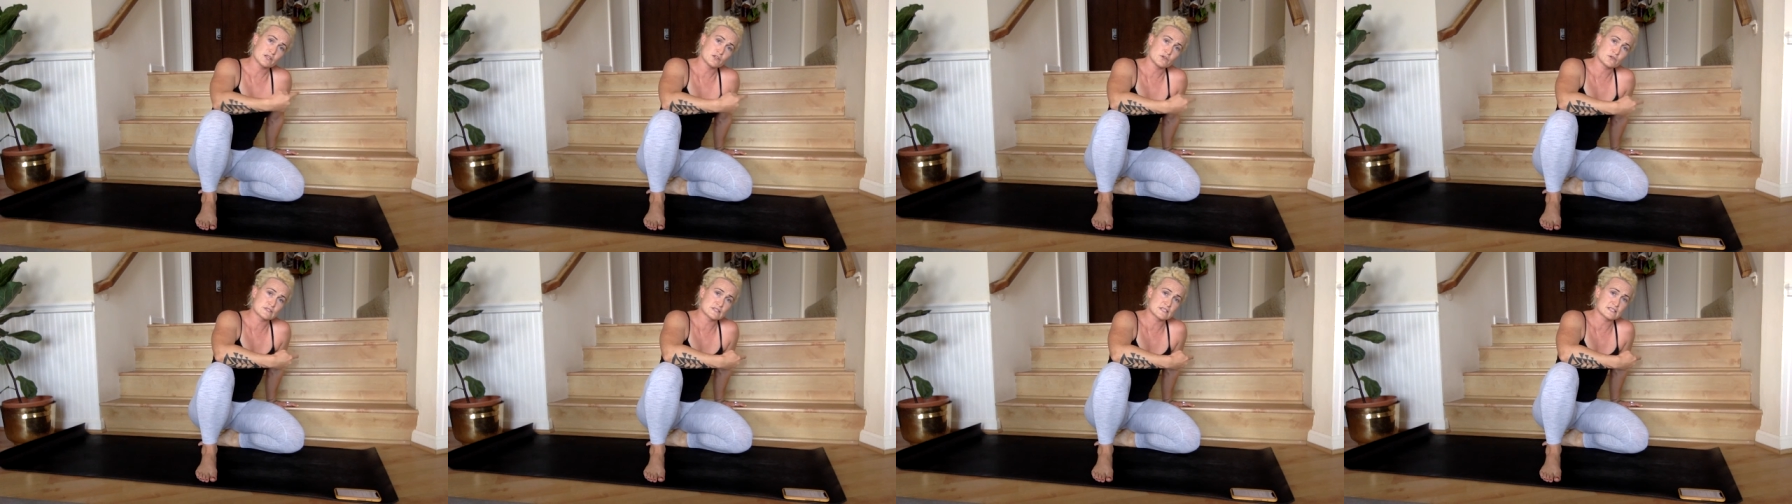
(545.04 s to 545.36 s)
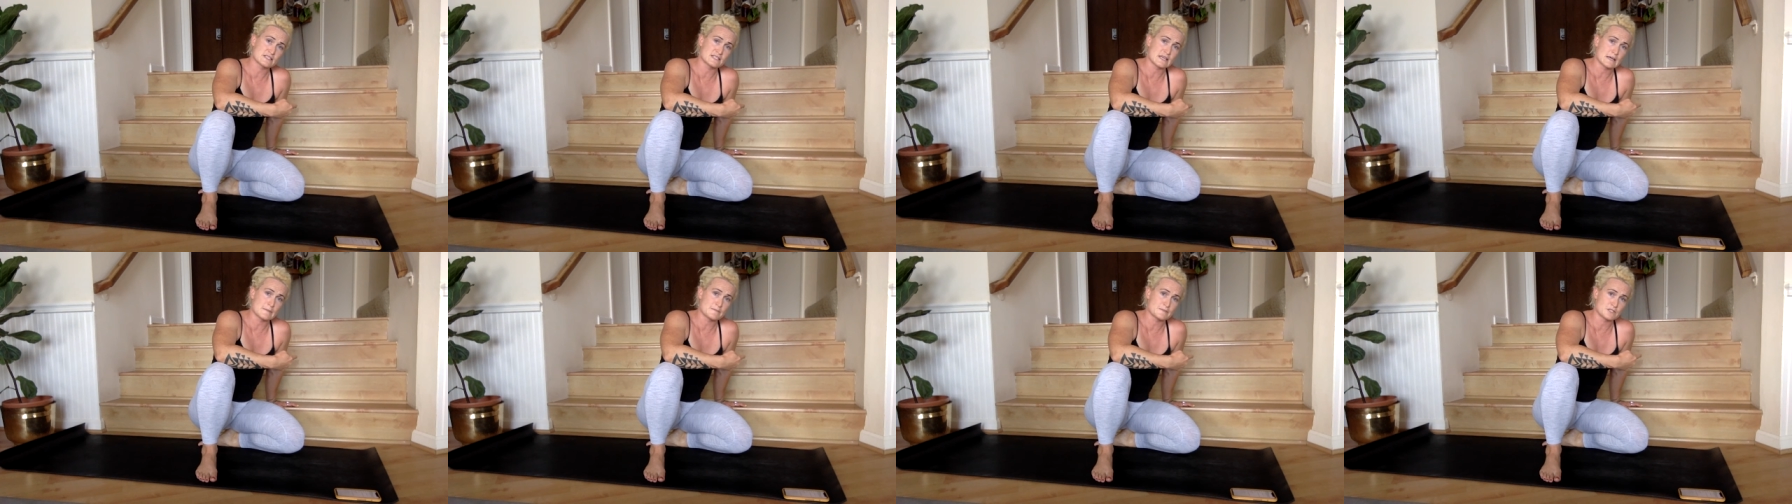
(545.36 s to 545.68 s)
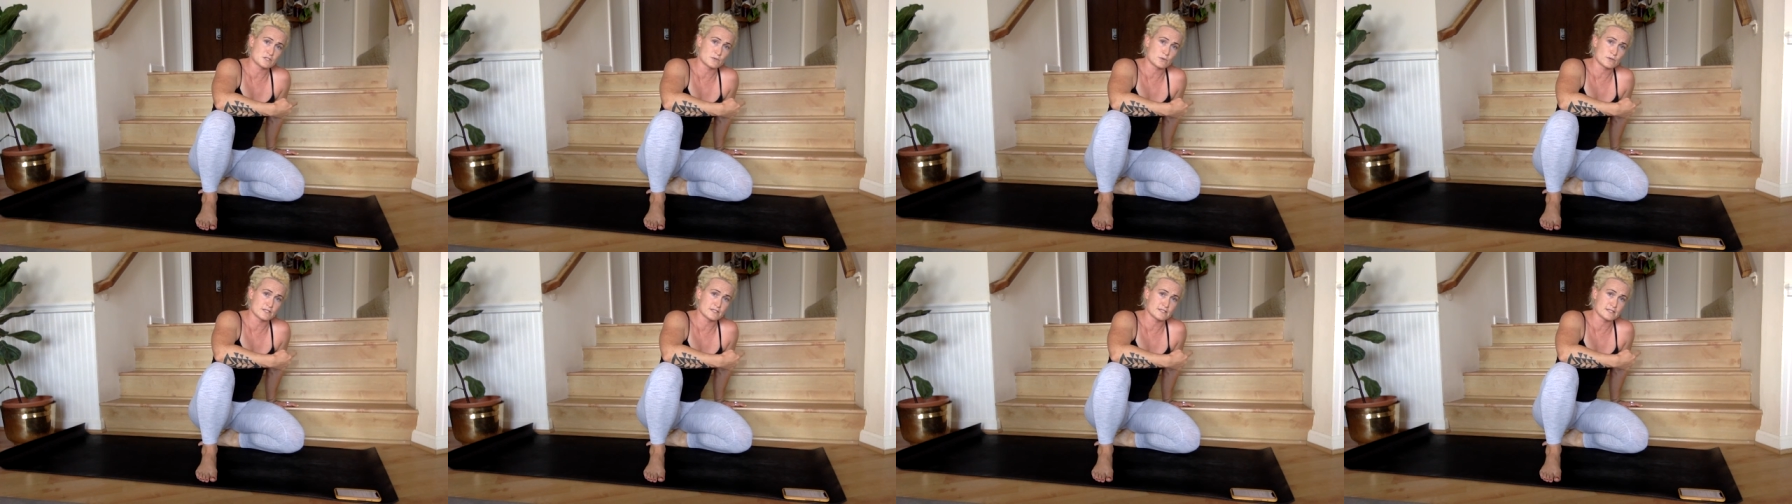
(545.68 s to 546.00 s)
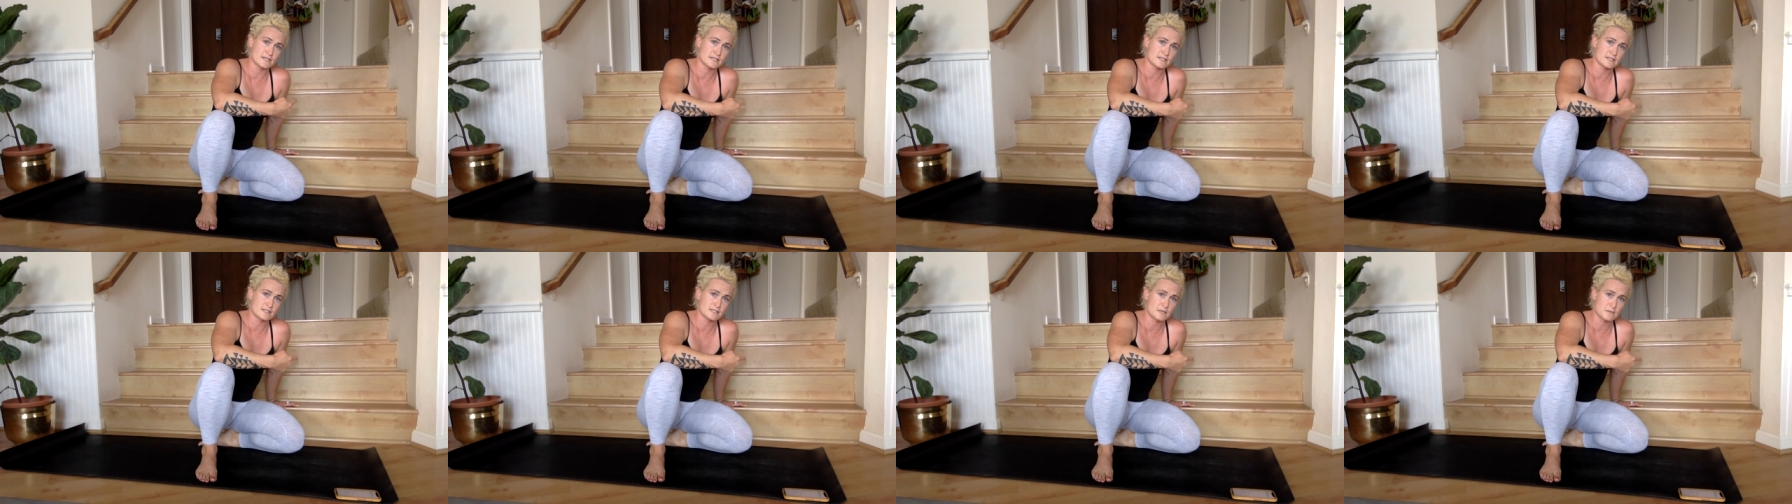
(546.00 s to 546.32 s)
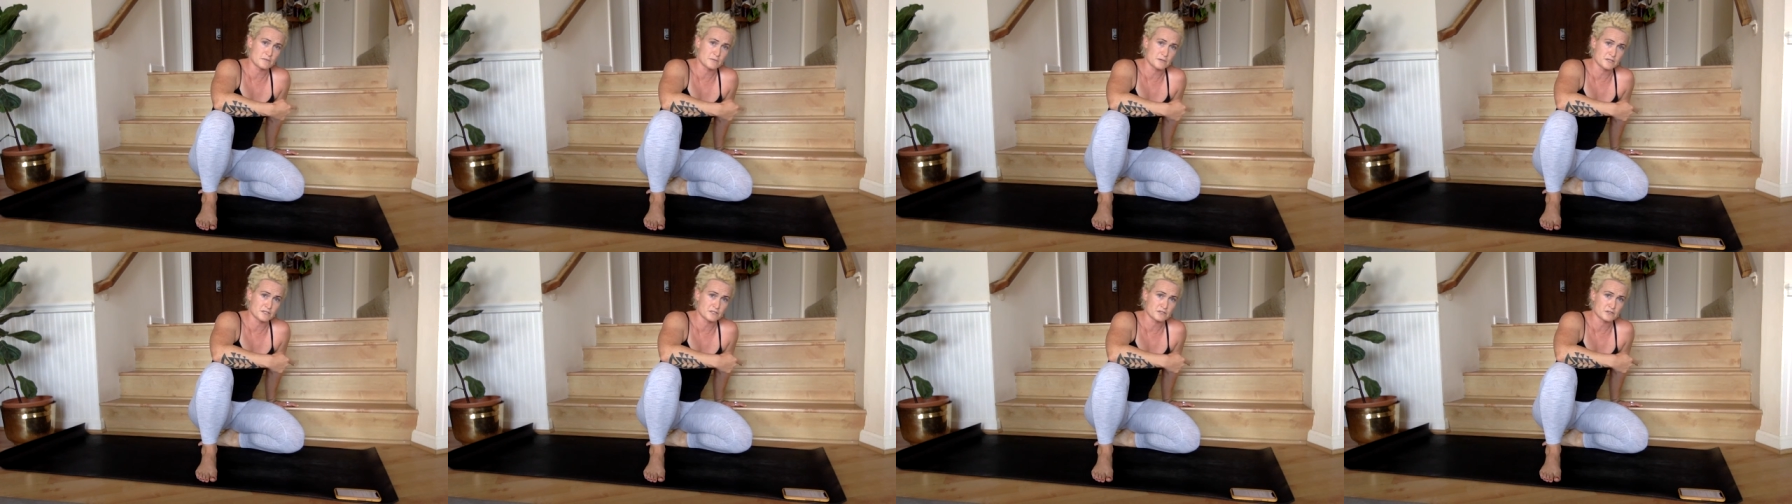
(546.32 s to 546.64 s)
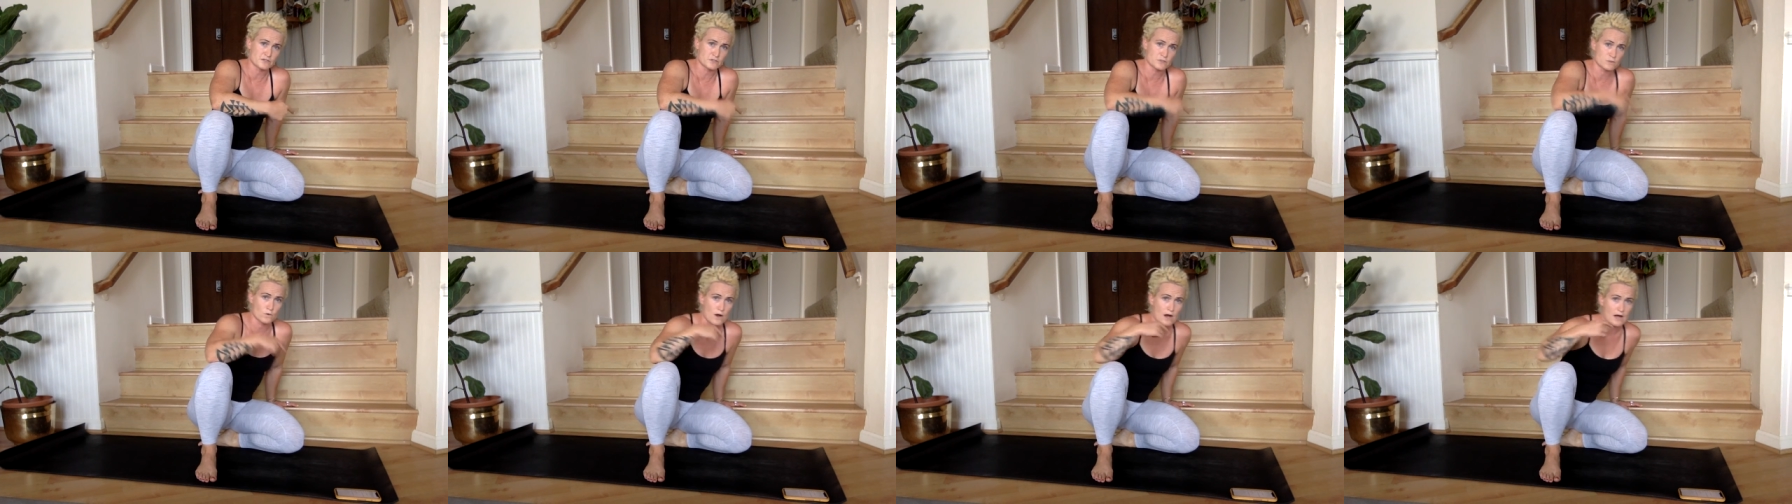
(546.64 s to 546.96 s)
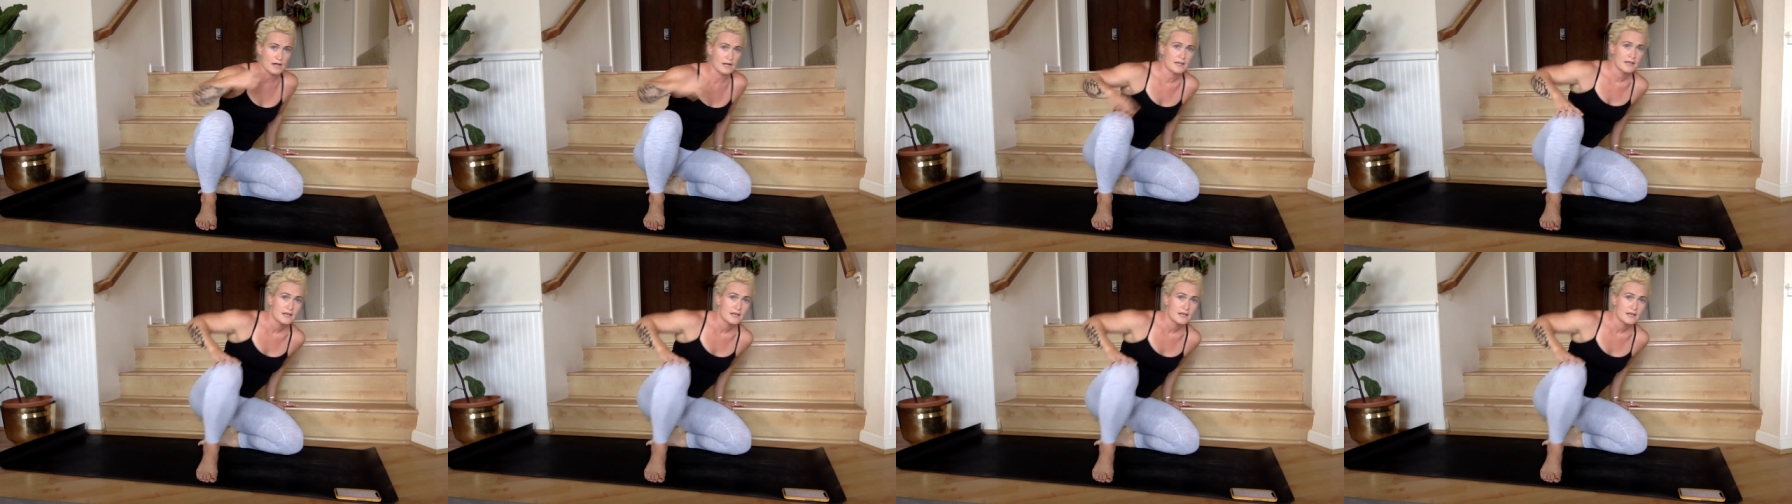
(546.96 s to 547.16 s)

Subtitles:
But we can use the steps to assist a pistol